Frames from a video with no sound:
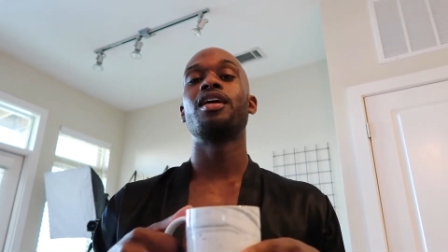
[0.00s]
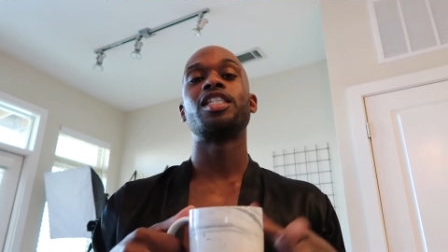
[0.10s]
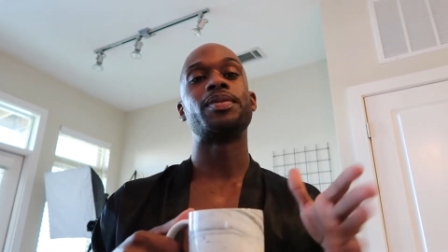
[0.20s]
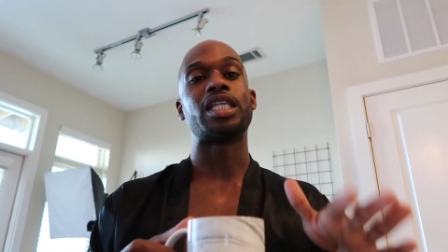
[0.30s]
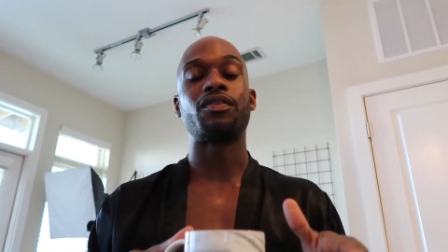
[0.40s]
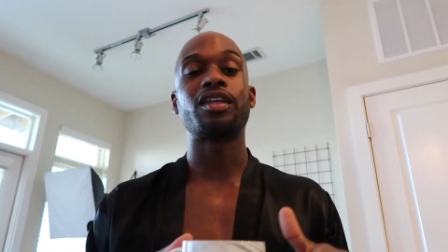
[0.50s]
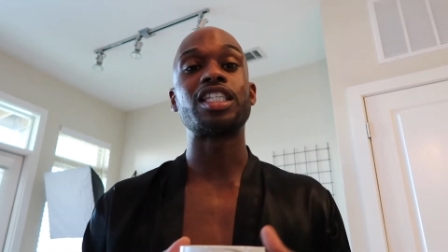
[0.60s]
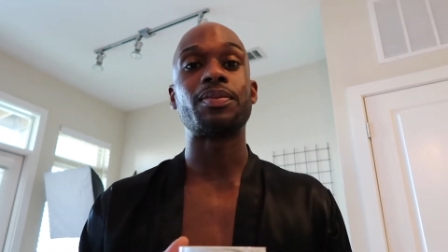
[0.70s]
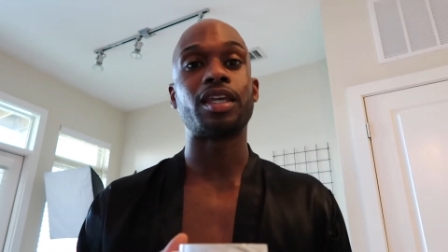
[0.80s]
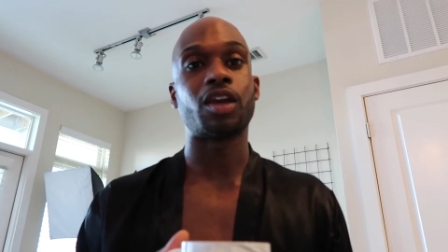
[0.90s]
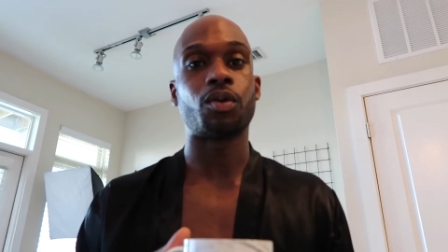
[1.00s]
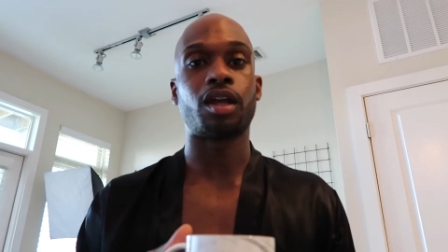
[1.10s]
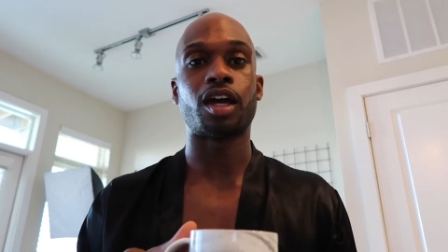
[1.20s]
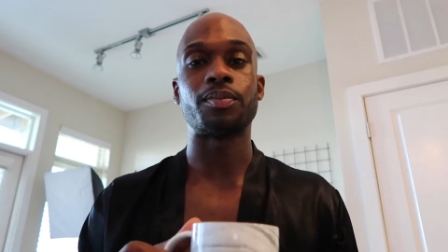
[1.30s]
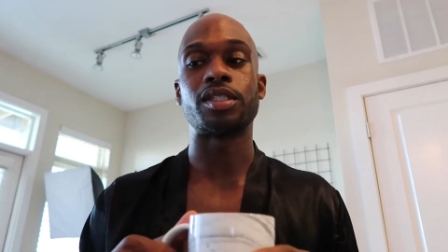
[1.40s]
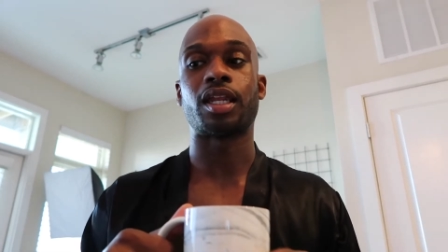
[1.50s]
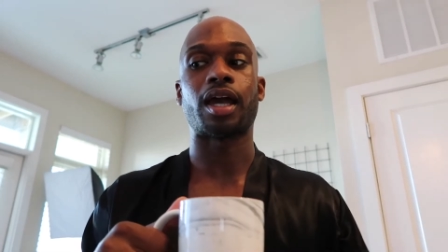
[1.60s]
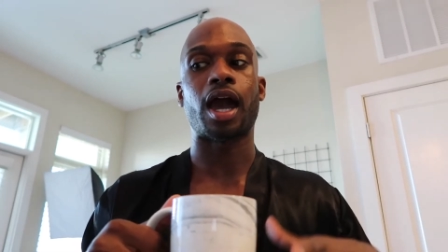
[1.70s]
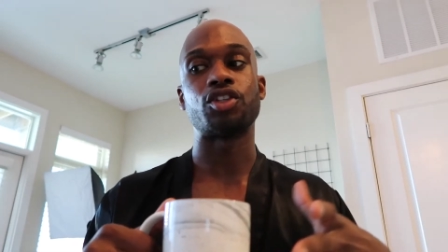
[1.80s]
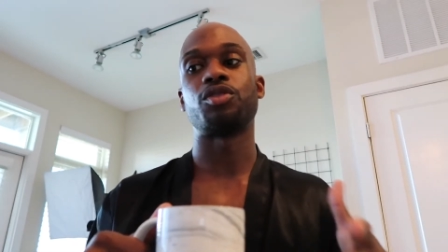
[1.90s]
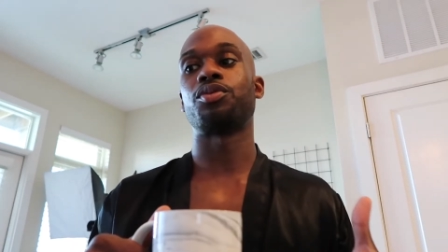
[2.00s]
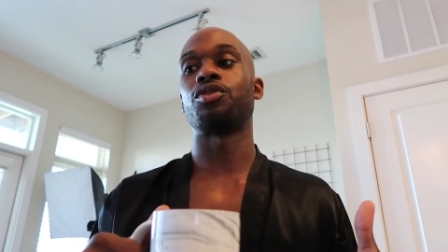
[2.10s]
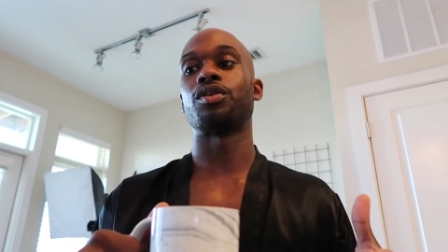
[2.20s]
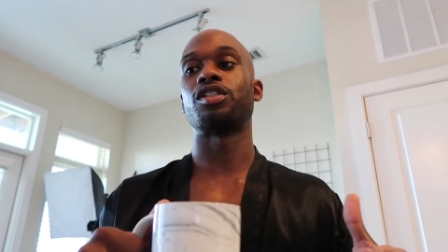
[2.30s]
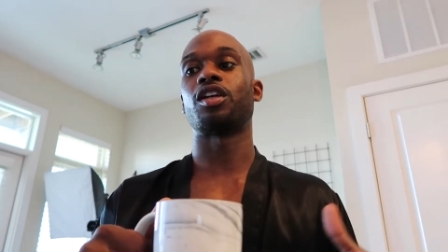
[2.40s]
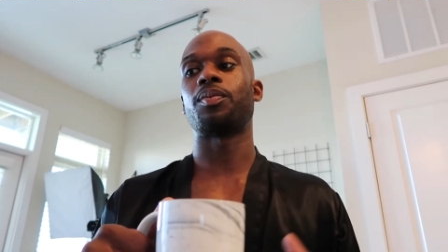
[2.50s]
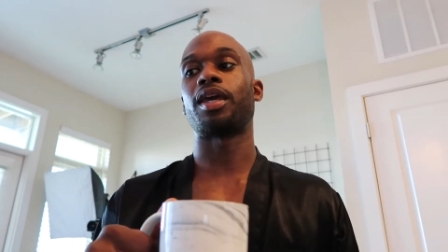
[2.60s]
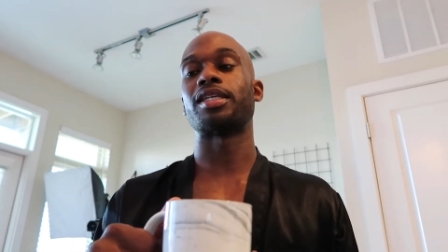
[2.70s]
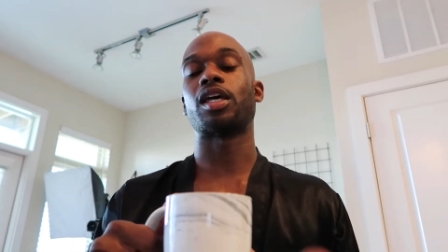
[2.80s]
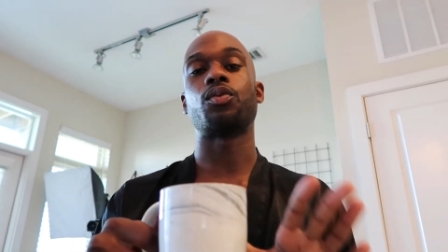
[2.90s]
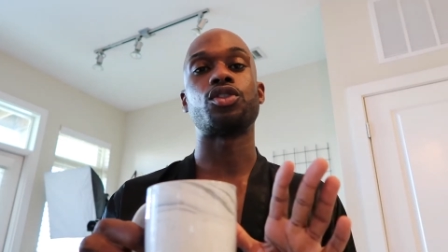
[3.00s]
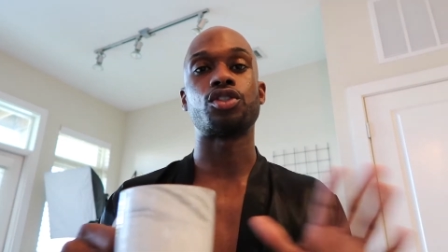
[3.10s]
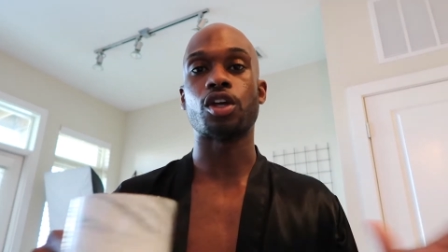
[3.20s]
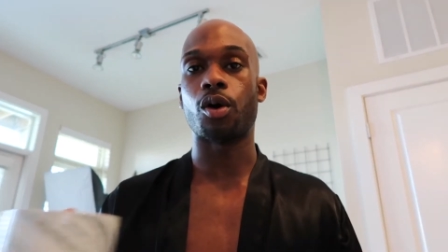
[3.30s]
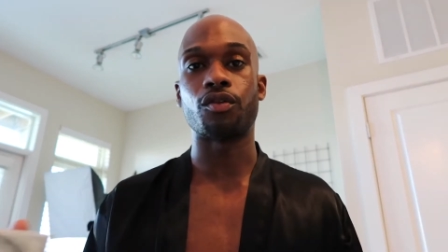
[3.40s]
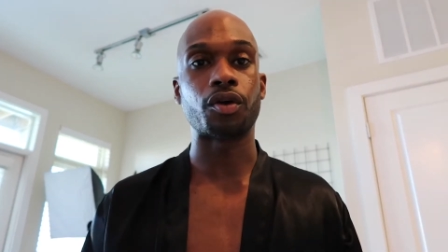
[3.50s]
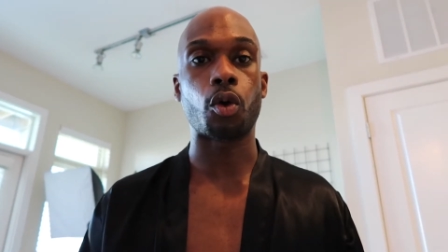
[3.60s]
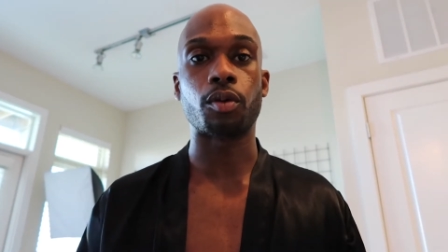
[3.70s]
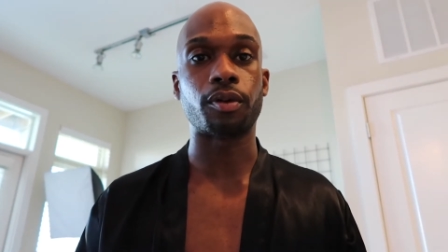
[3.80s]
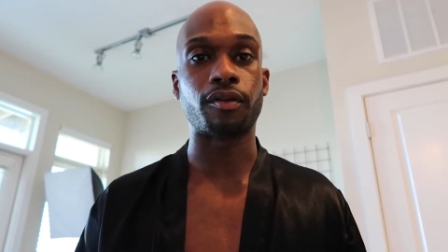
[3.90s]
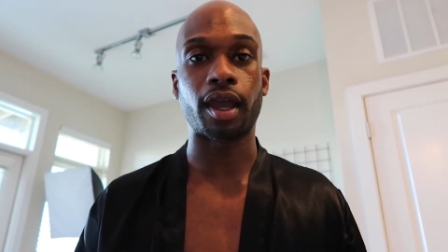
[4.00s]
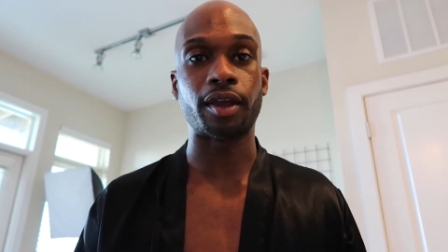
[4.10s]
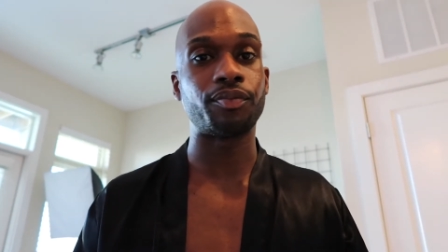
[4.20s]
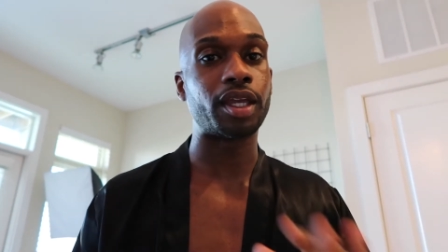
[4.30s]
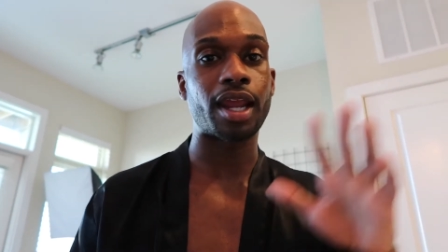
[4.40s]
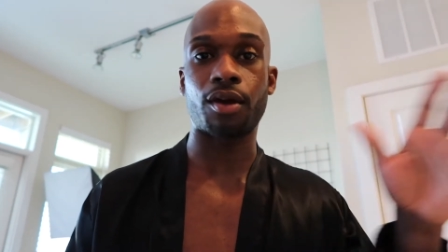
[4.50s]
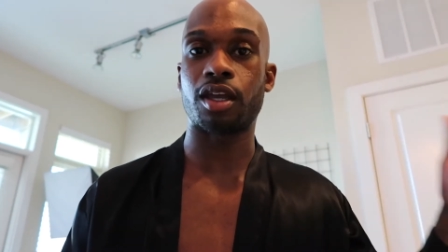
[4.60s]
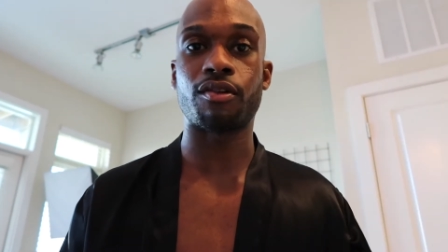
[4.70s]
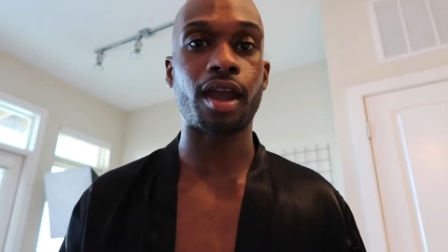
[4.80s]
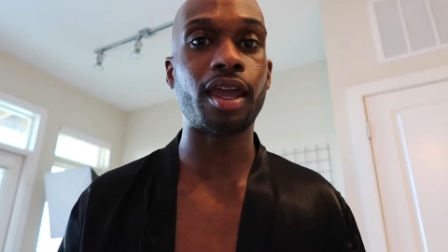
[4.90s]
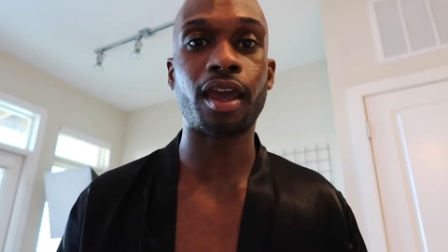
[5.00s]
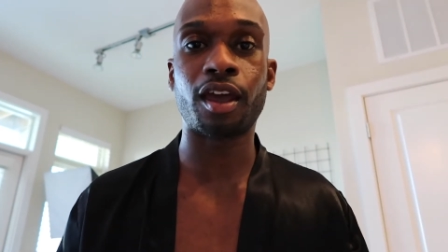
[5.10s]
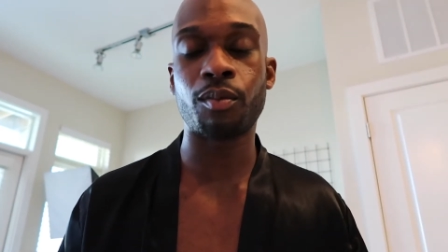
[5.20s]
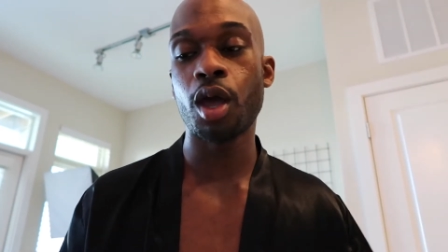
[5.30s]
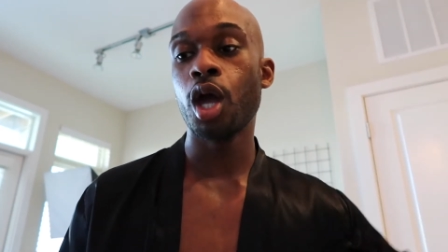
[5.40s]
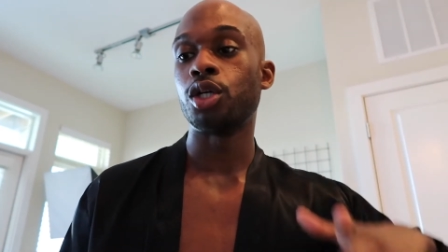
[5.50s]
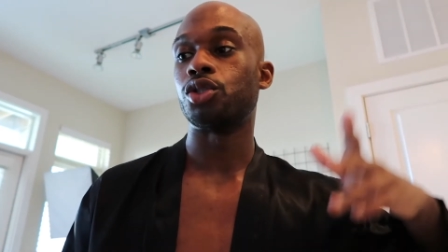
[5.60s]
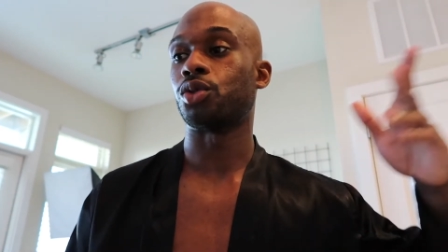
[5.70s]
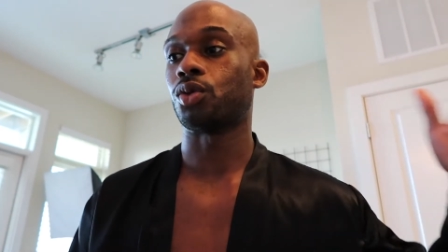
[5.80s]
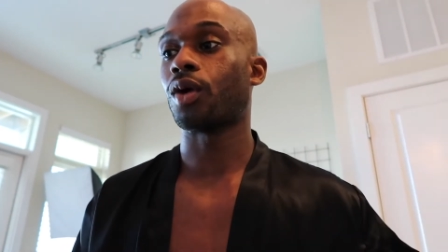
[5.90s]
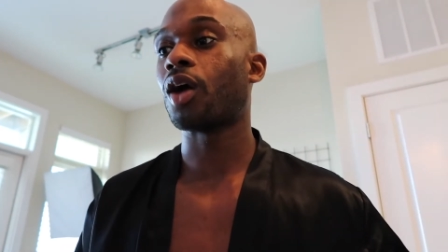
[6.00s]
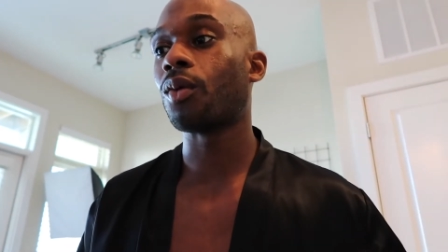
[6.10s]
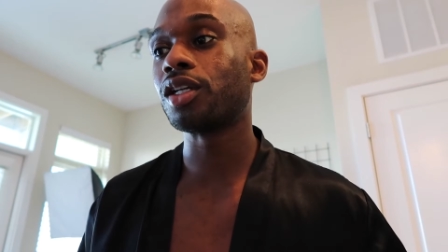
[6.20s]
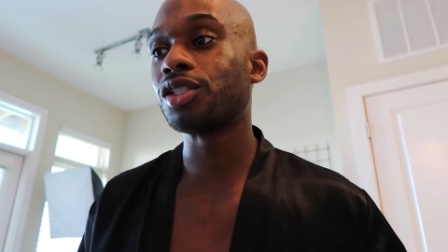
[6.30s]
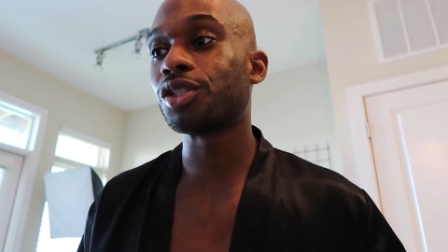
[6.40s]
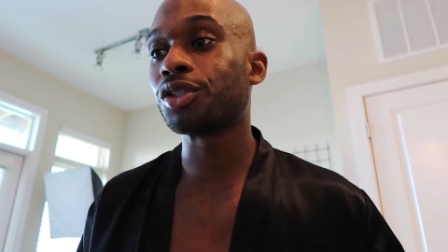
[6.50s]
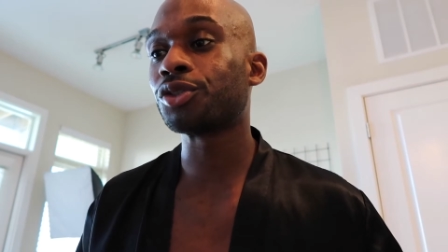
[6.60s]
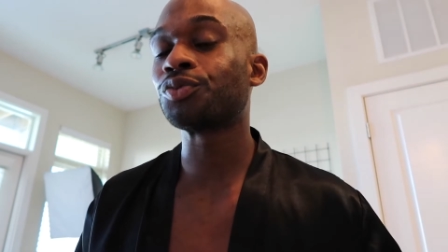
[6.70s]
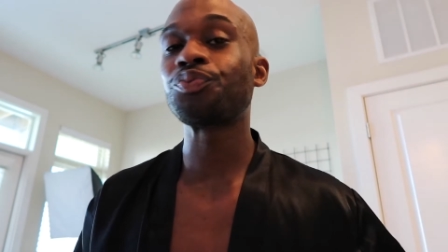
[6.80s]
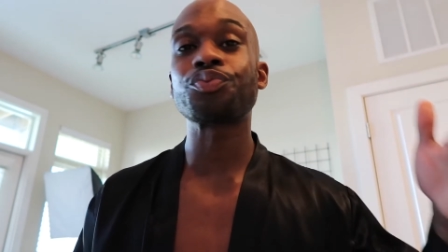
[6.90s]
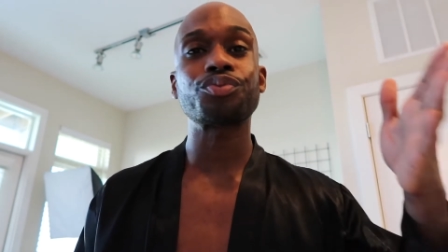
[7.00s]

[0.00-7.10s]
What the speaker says: Specifically speaking when it comes to like entrepreneurship, because I was just so over corporate, right? And now here I am doing what I want to do.